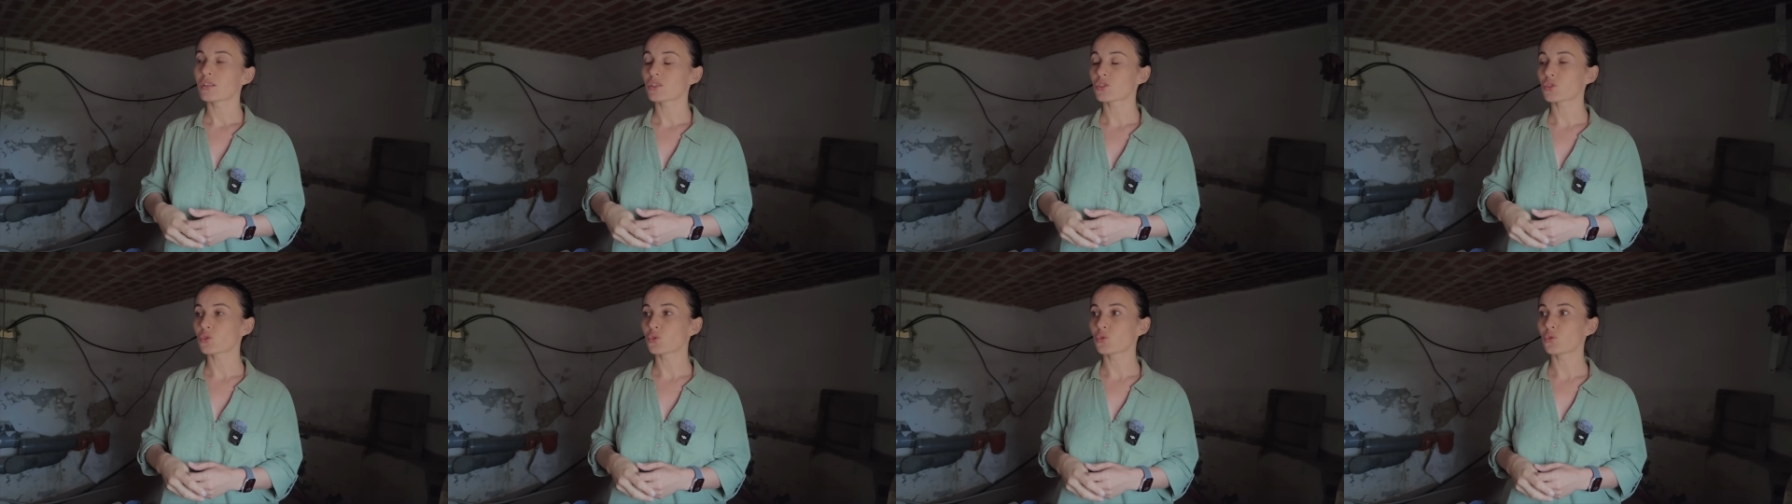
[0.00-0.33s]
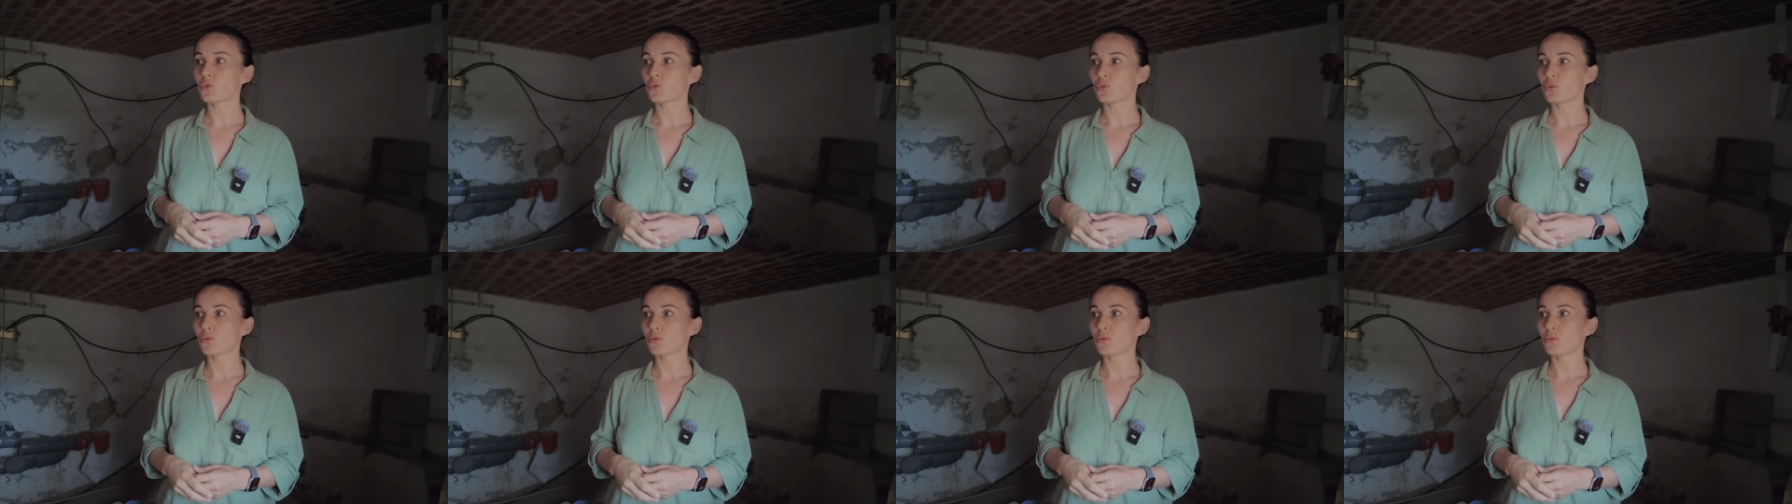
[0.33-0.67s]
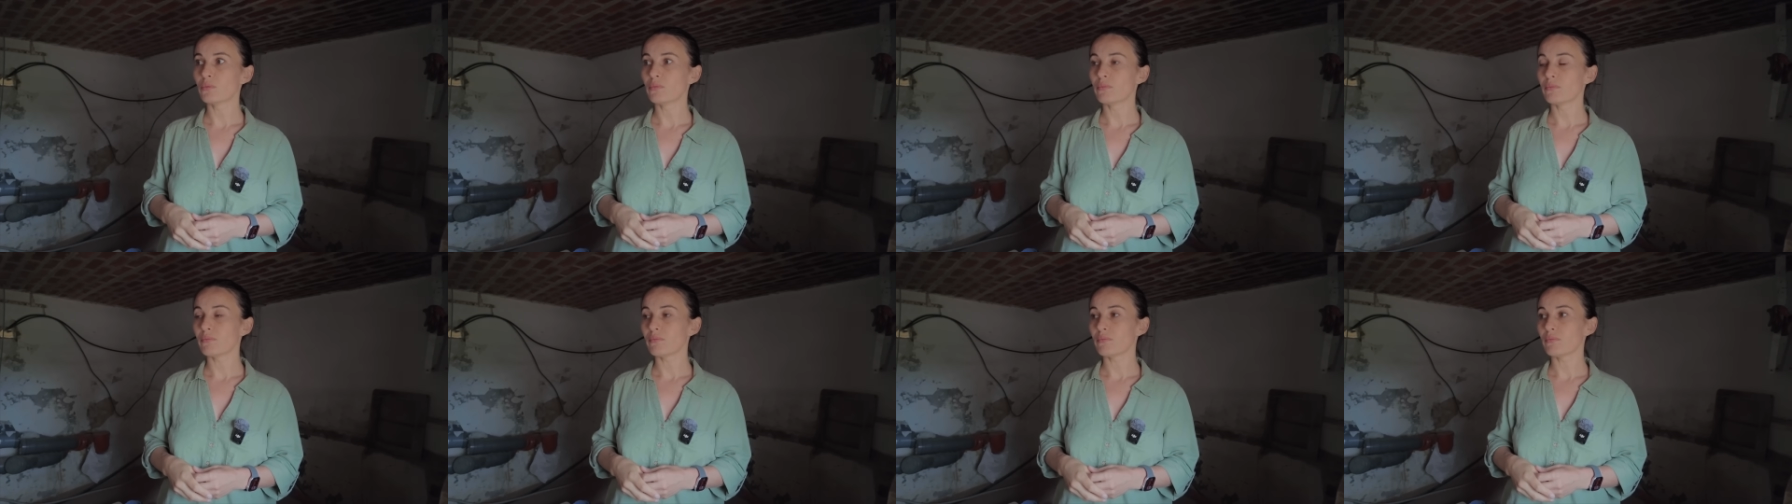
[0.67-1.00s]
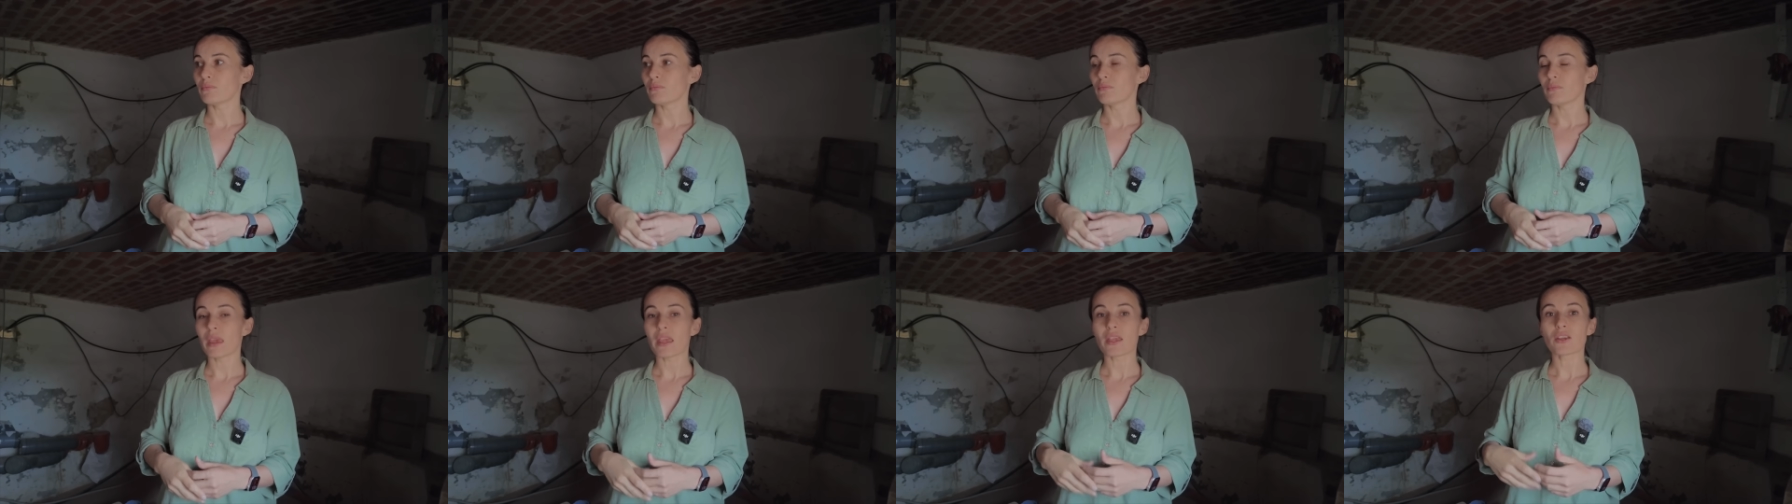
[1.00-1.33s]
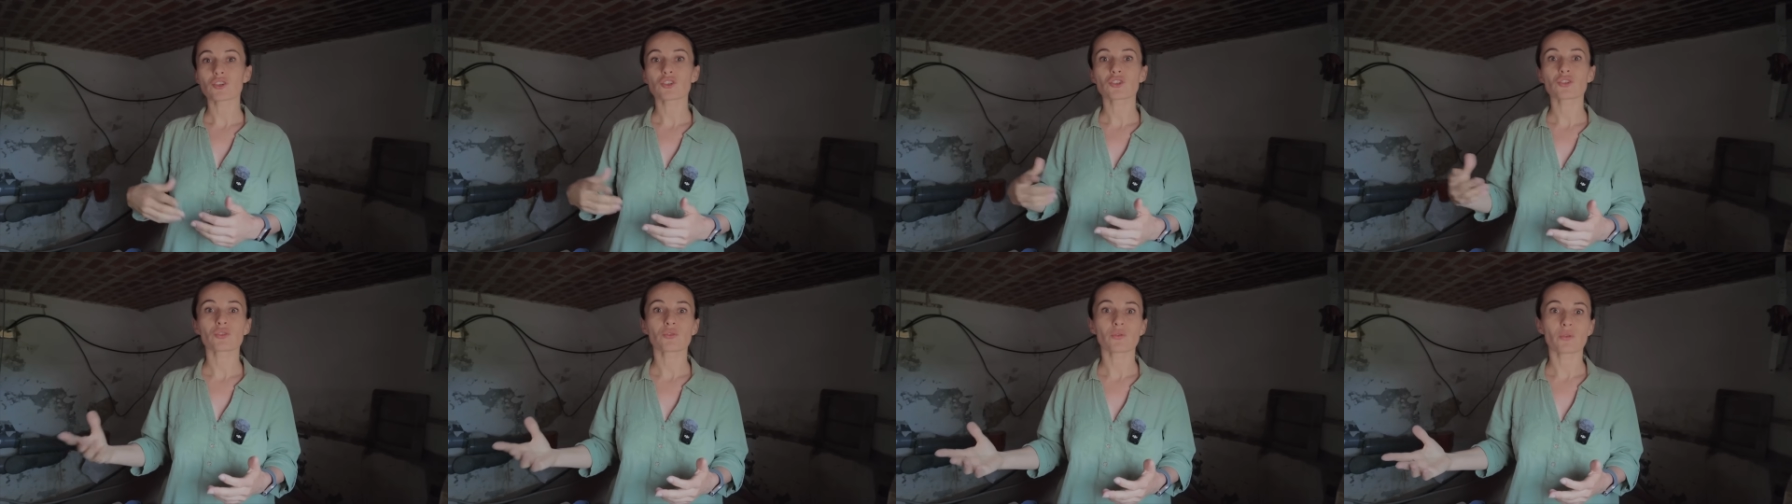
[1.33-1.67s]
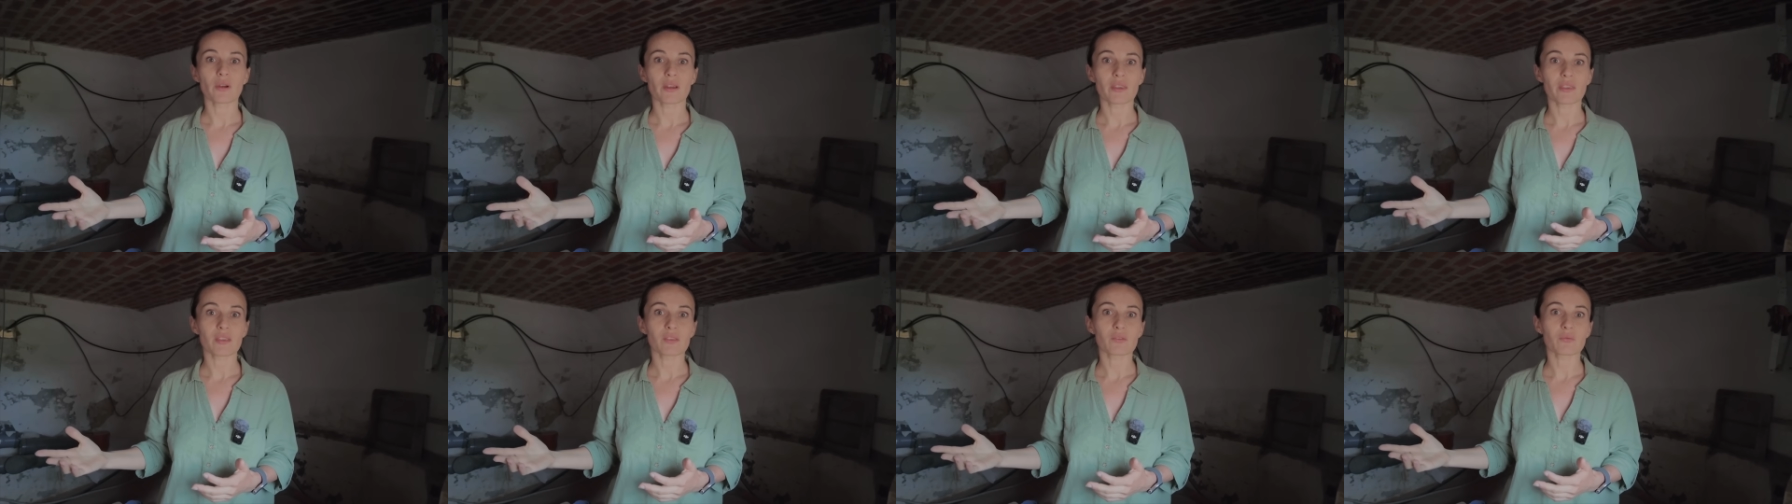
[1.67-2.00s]
to make
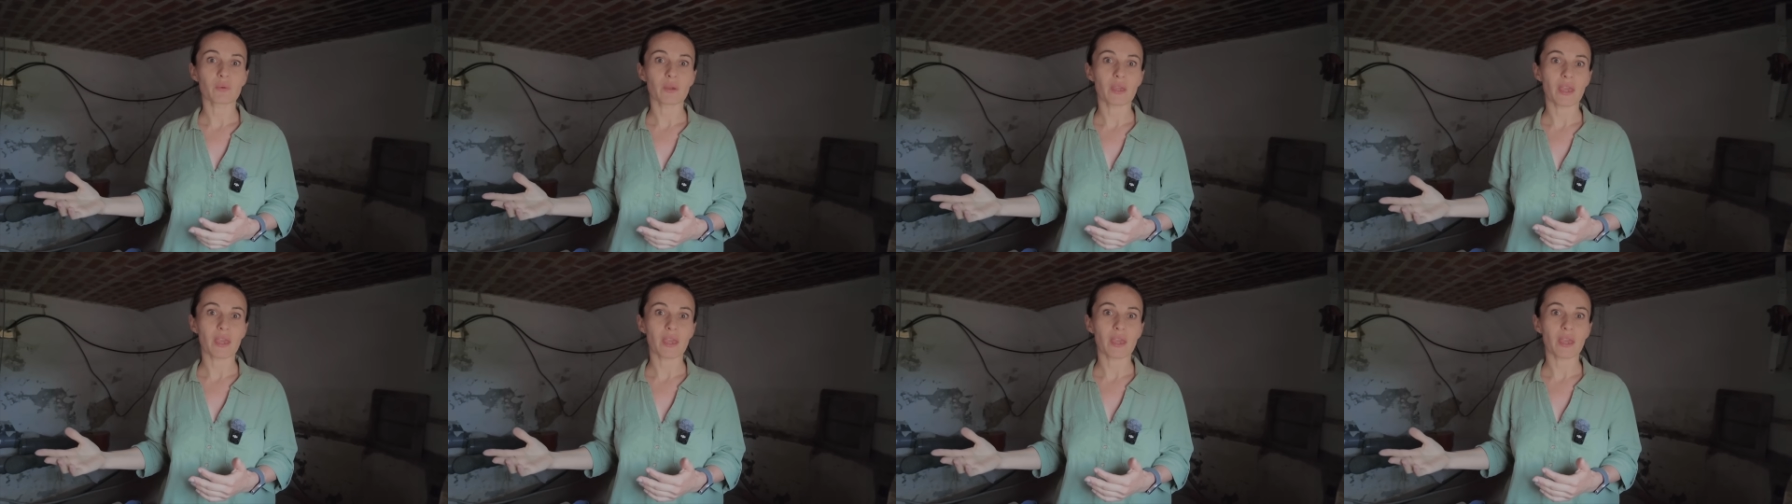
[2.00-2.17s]
sure that